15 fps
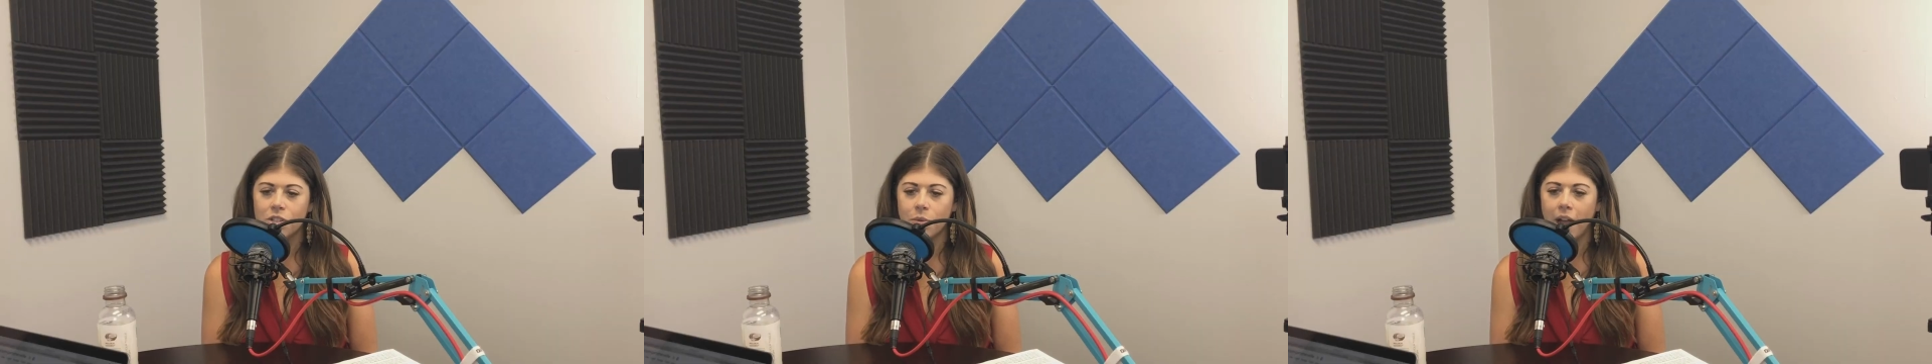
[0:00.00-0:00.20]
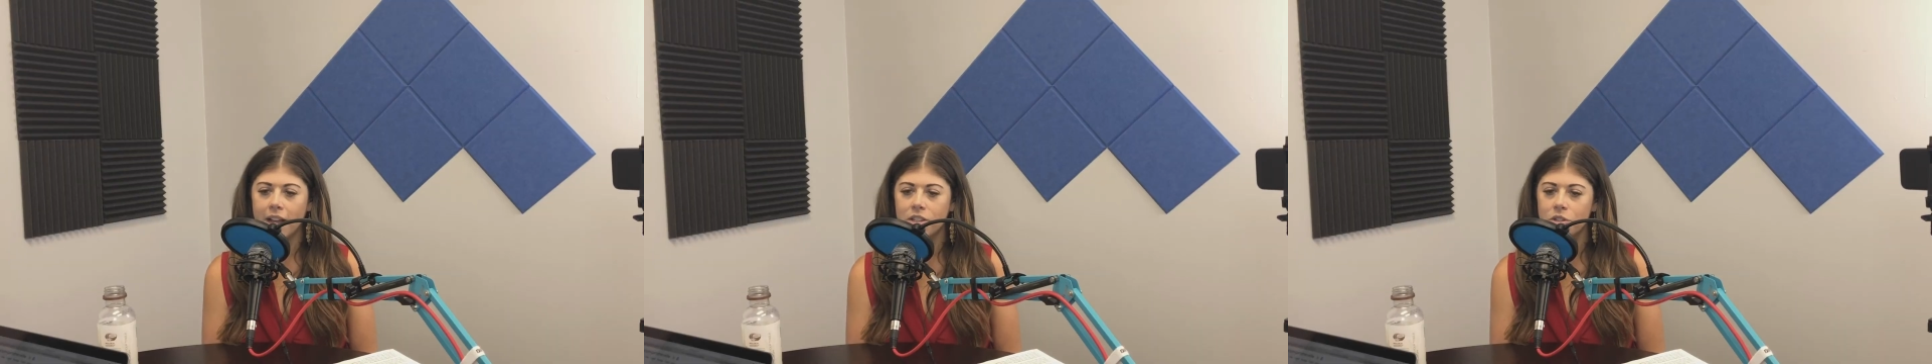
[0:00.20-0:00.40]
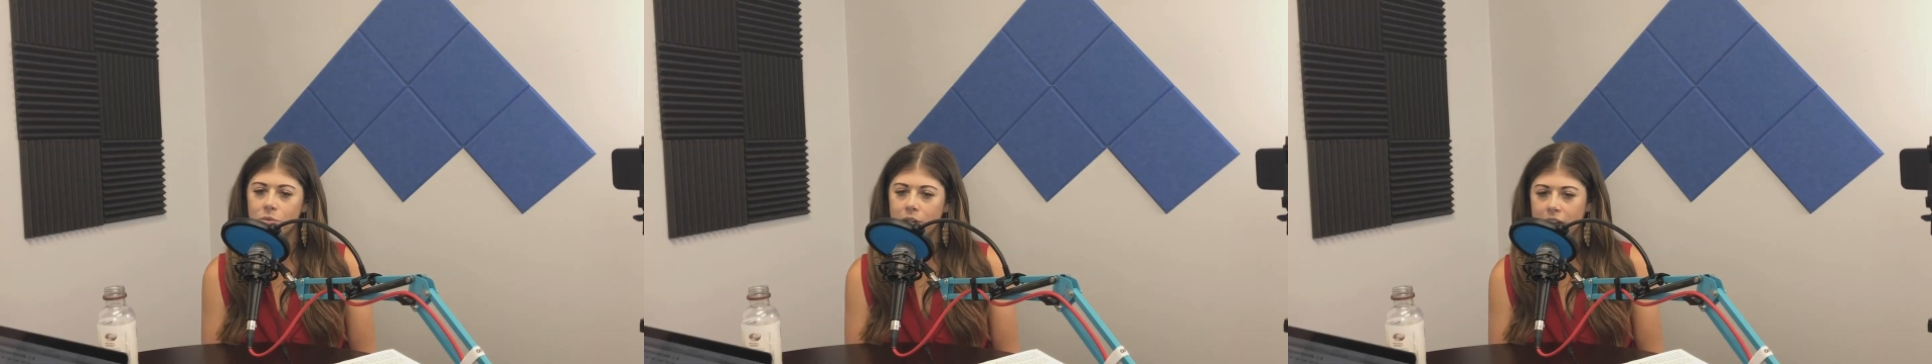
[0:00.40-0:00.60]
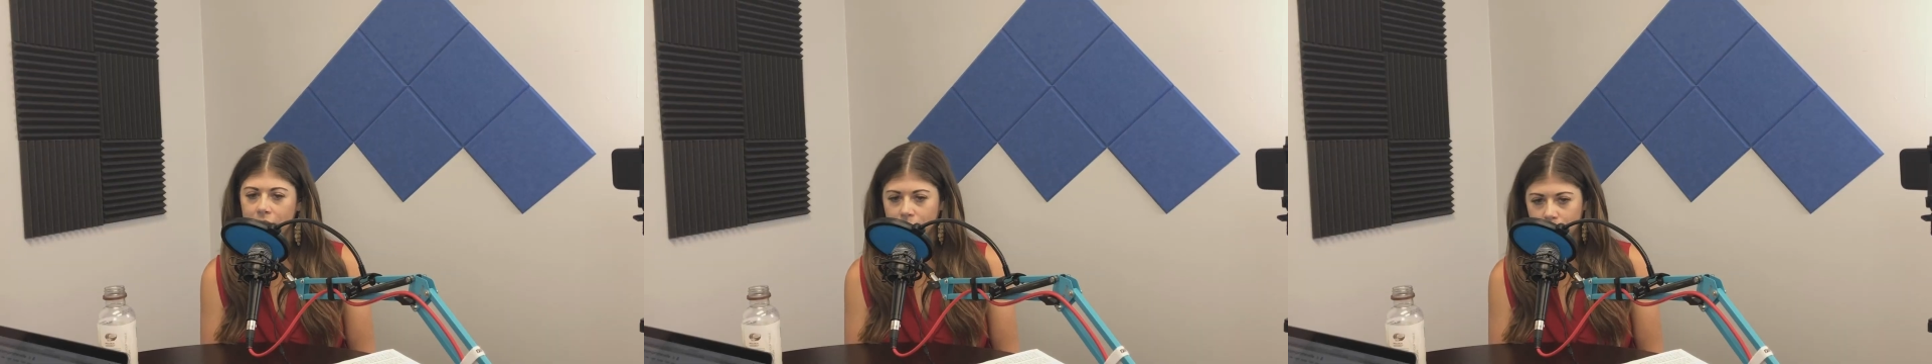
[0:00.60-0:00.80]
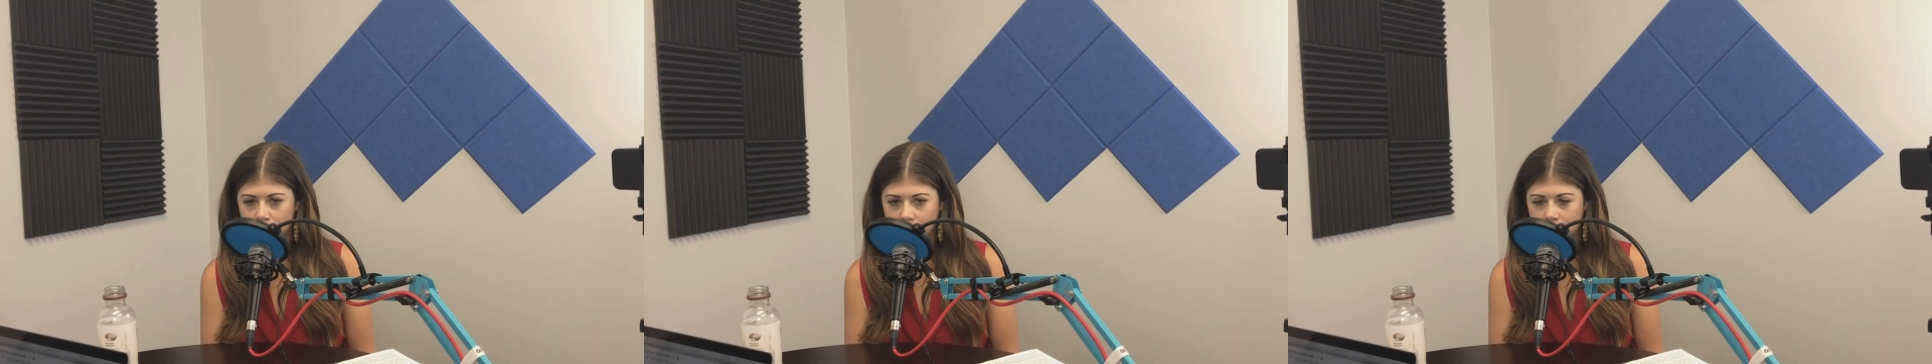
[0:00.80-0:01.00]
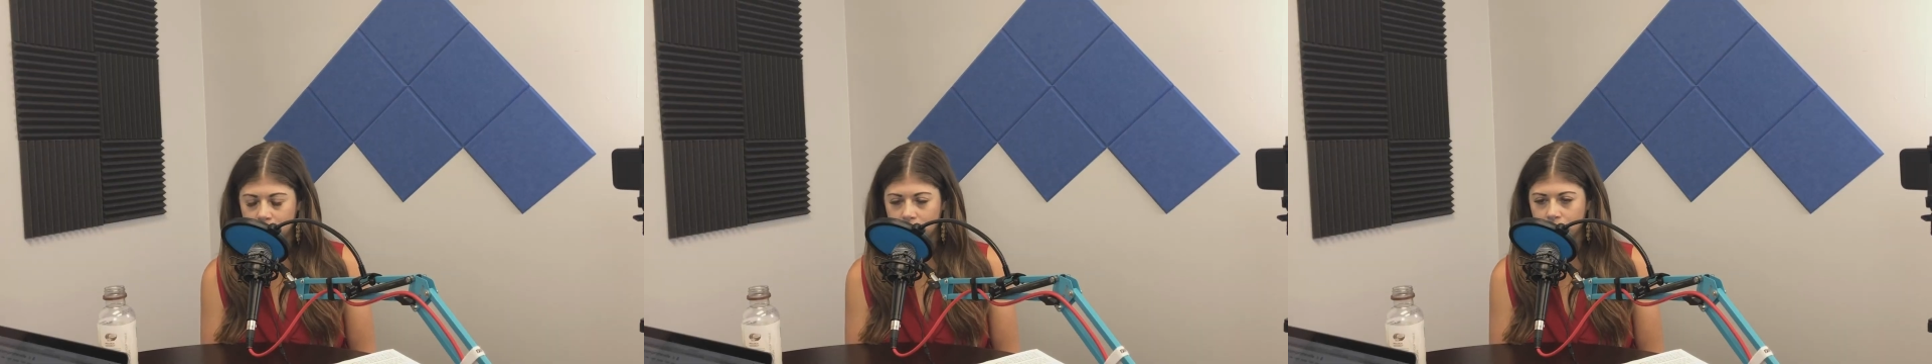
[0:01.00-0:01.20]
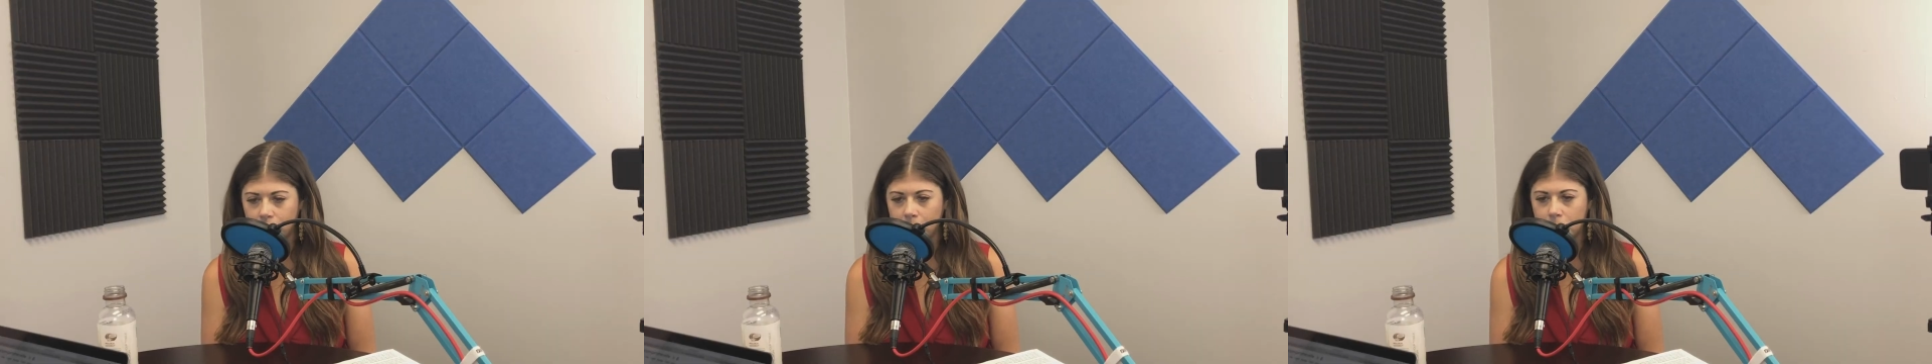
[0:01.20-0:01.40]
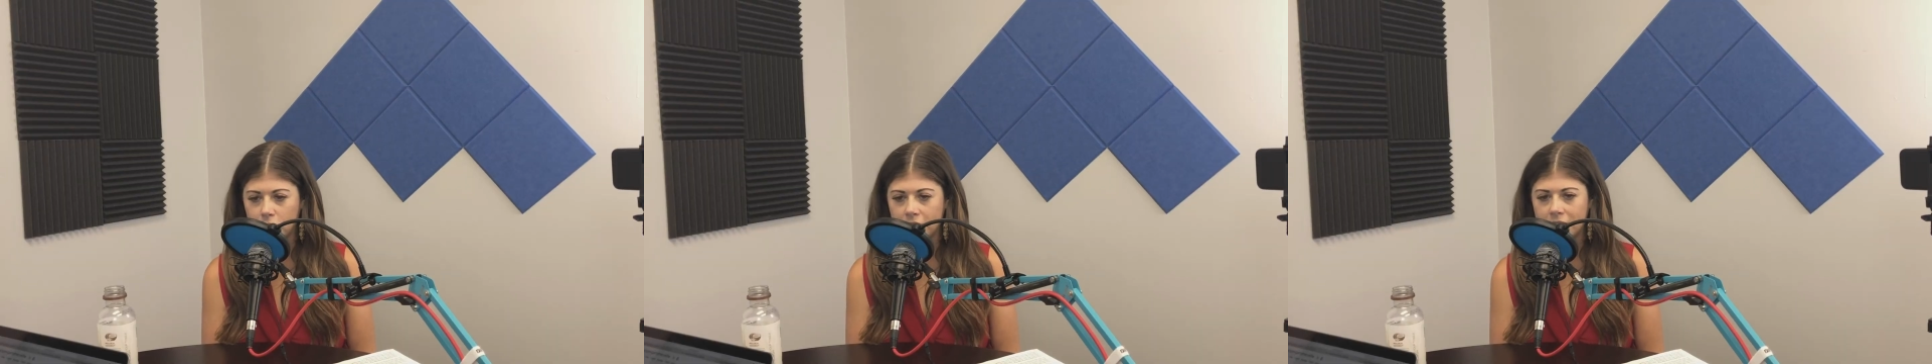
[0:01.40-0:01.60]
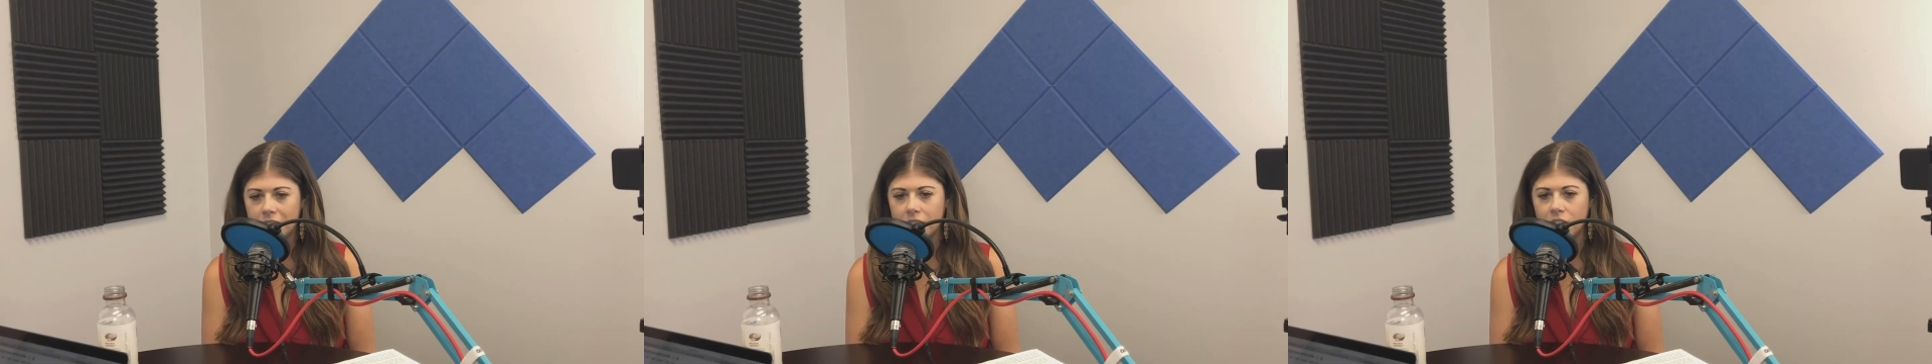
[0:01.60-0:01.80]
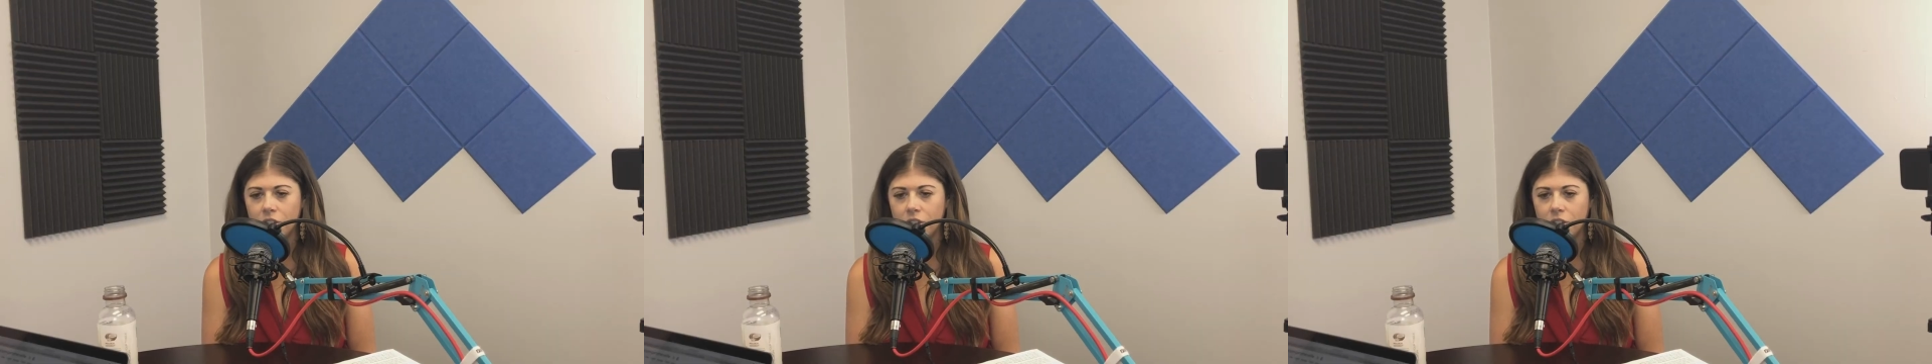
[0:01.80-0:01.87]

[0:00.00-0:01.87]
So as you're reading through those descriptions,